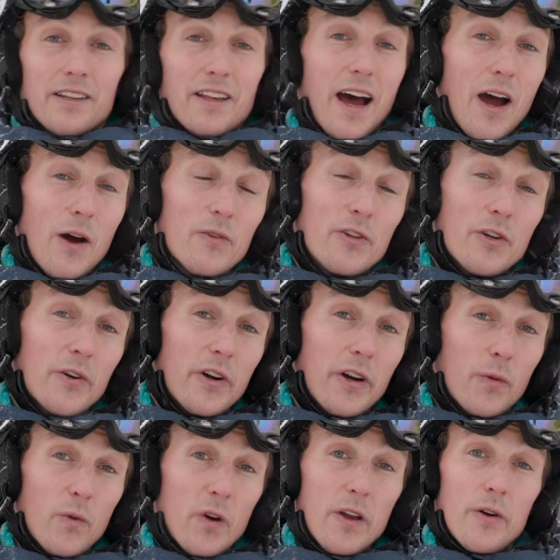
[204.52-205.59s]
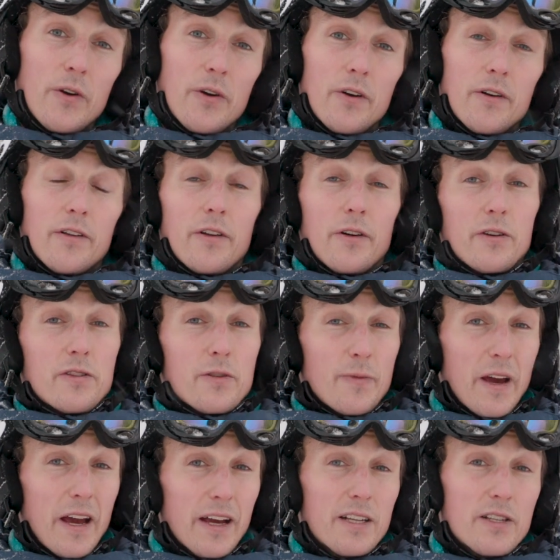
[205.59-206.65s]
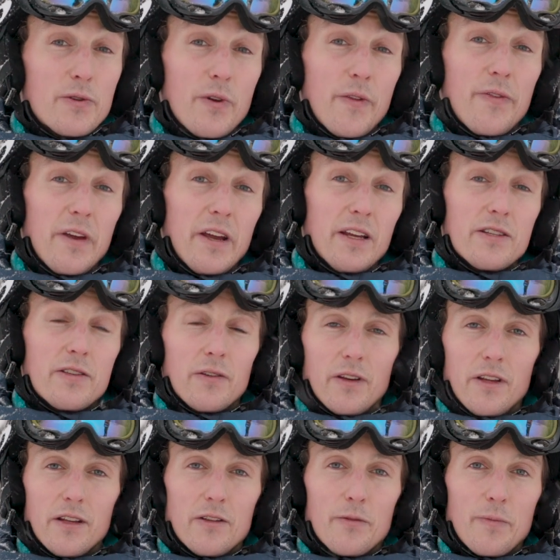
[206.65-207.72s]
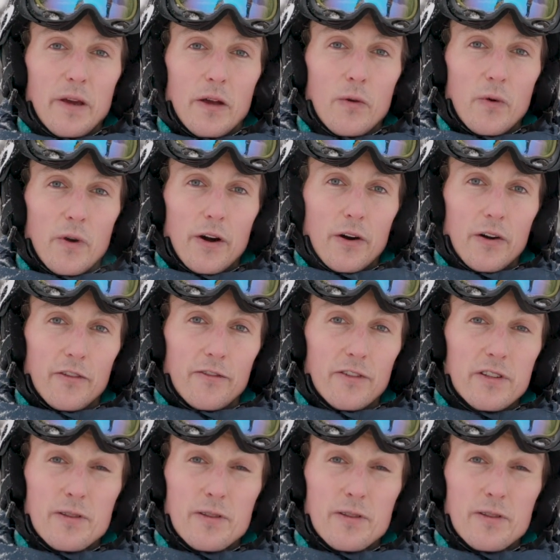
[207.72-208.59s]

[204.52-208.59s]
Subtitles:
Now during winter, there are some extra things you need to be aware of,